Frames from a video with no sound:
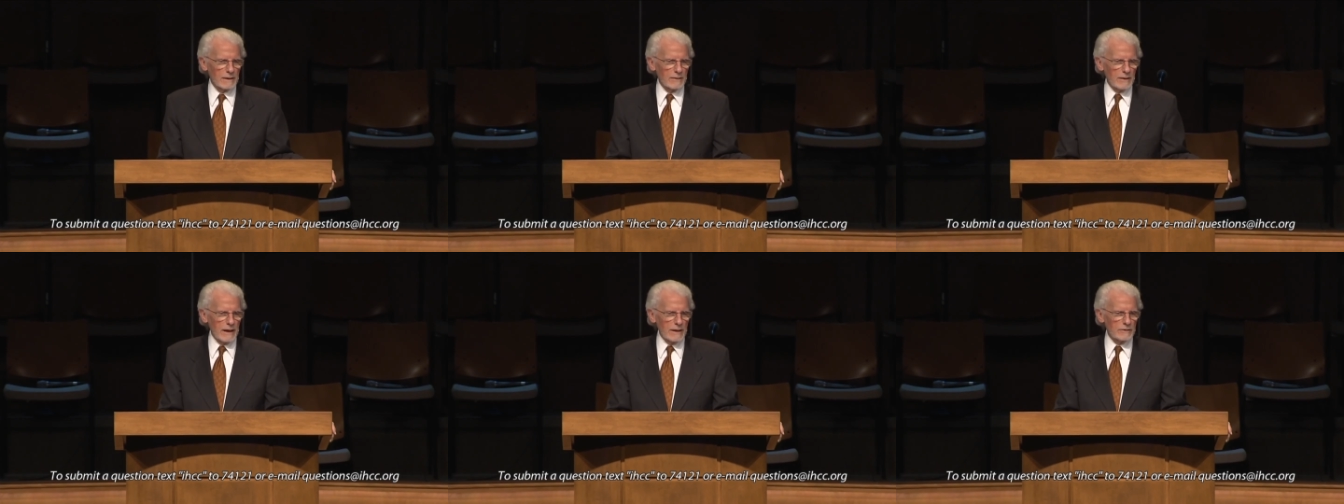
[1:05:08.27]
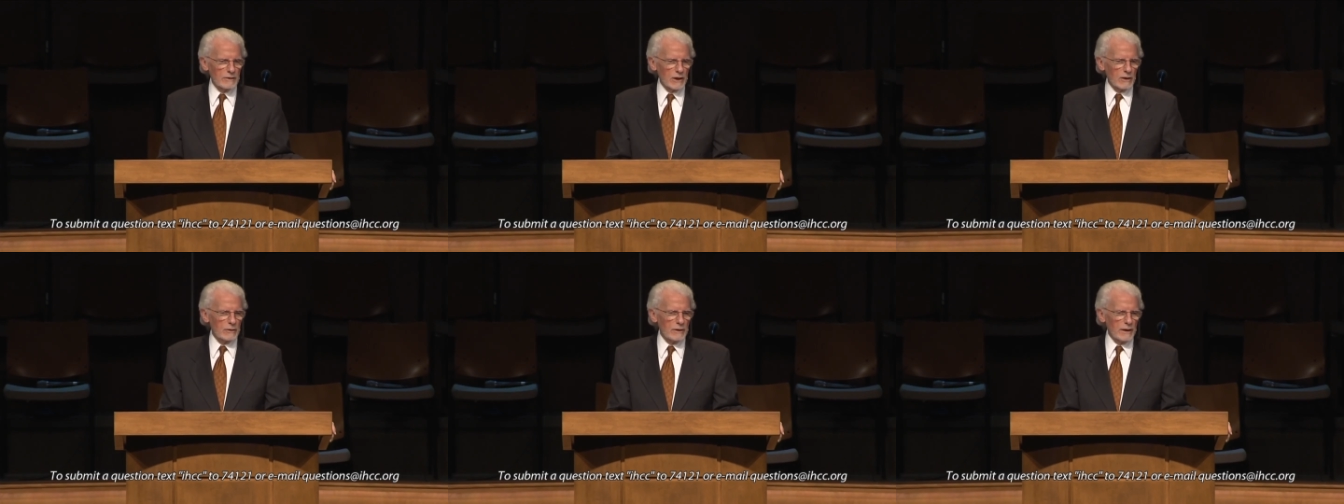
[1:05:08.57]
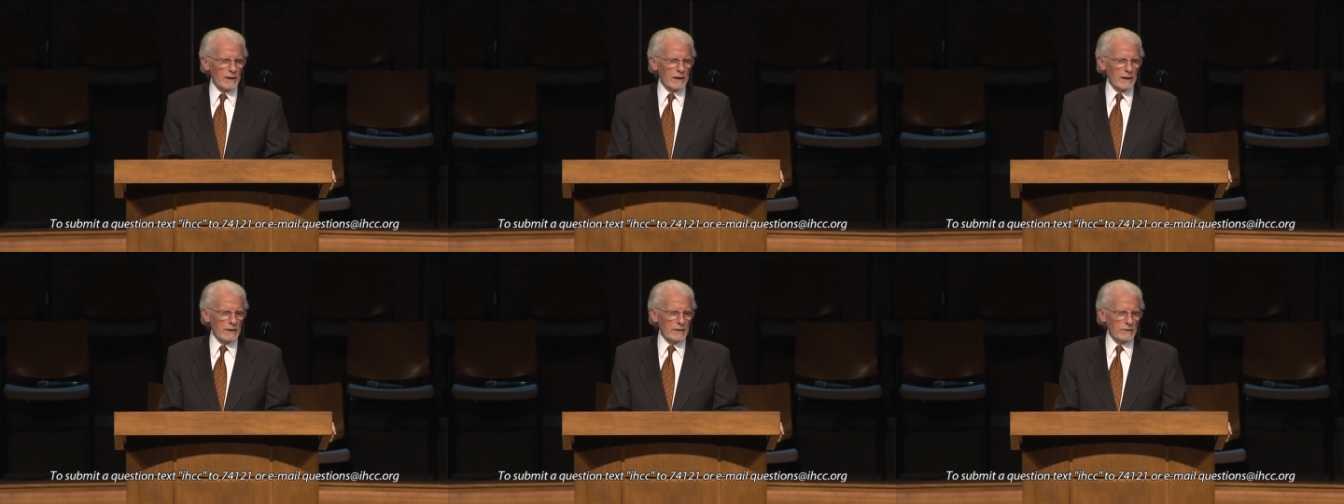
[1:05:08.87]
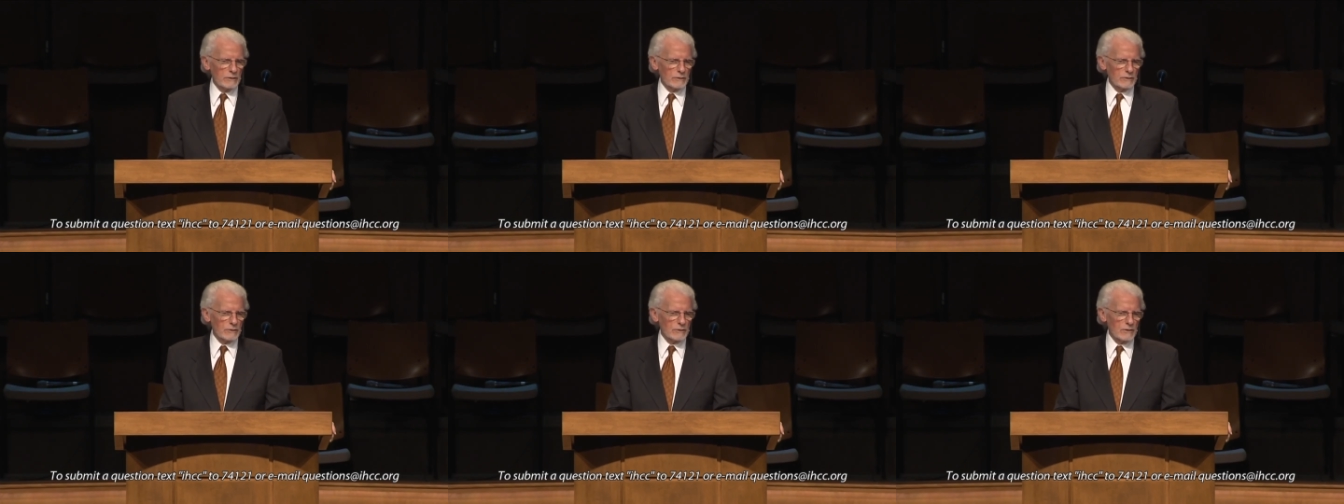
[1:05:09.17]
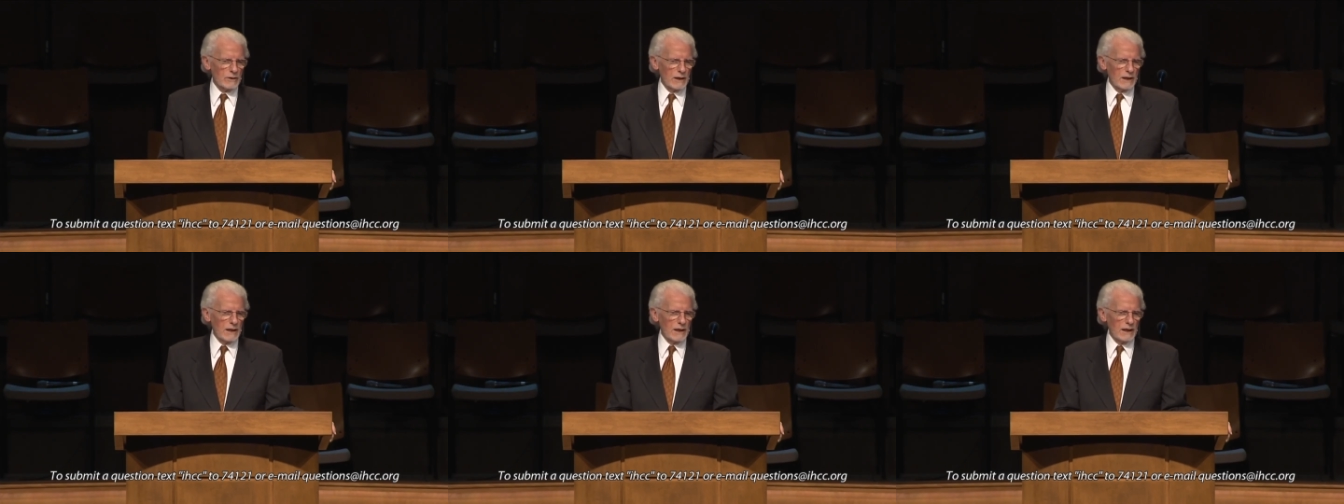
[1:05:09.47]
Then there
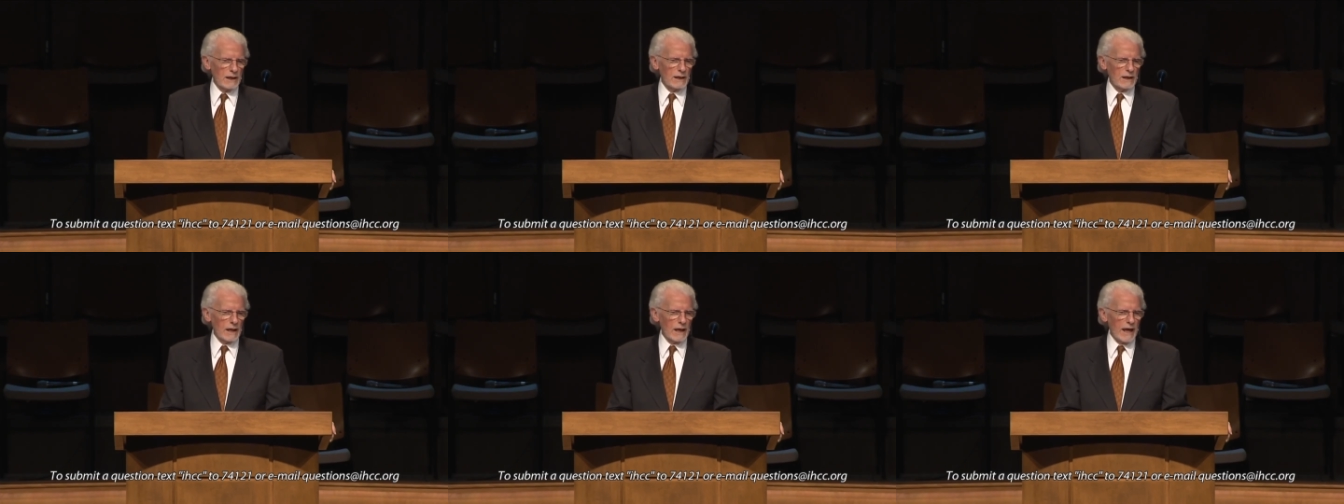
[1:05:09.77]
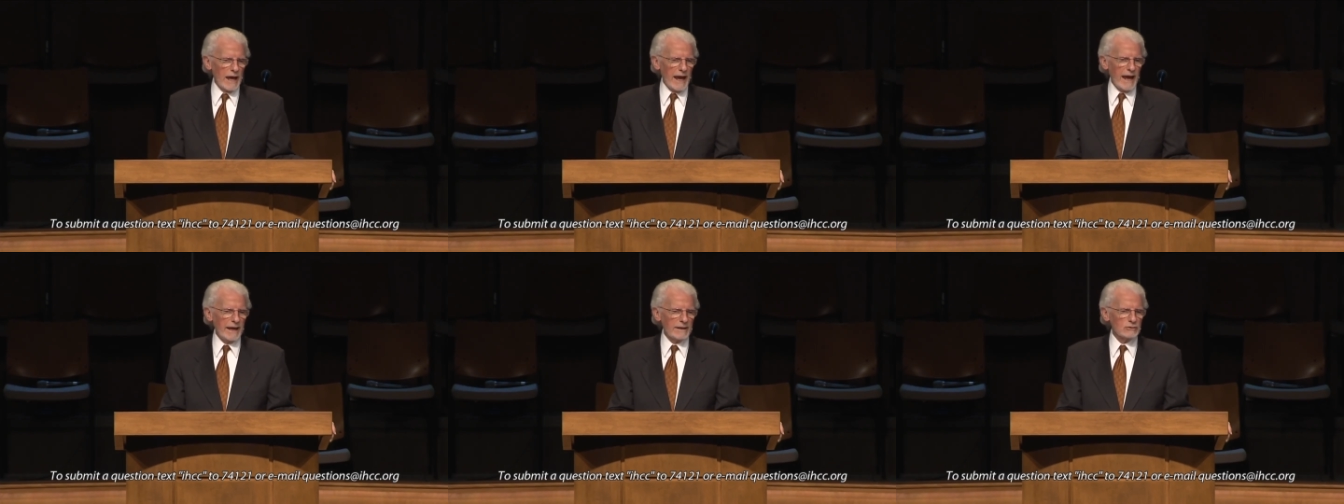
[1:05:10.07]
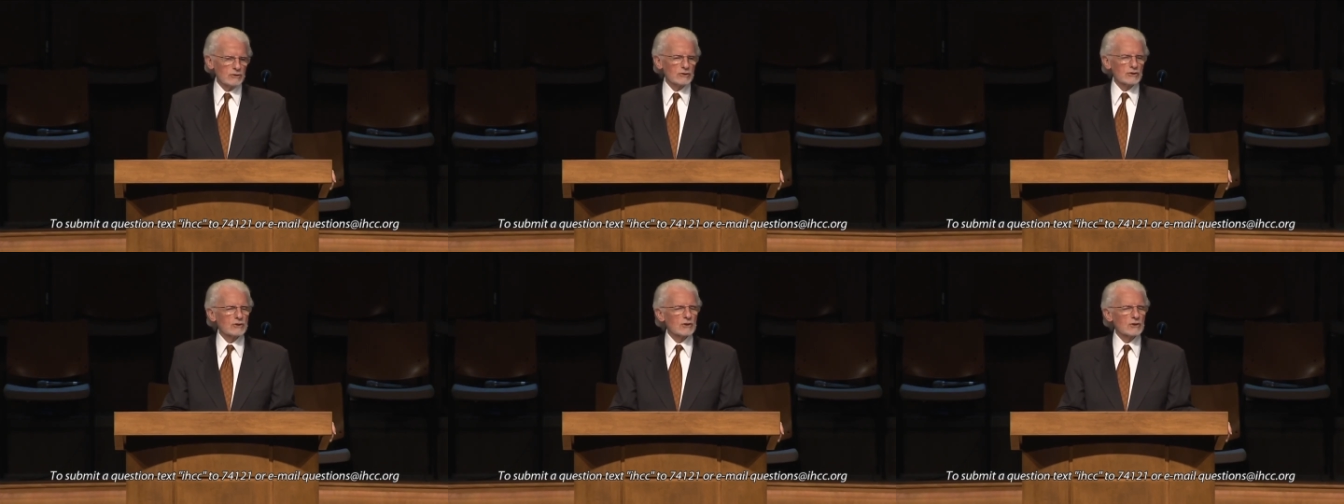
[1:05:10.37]
is the last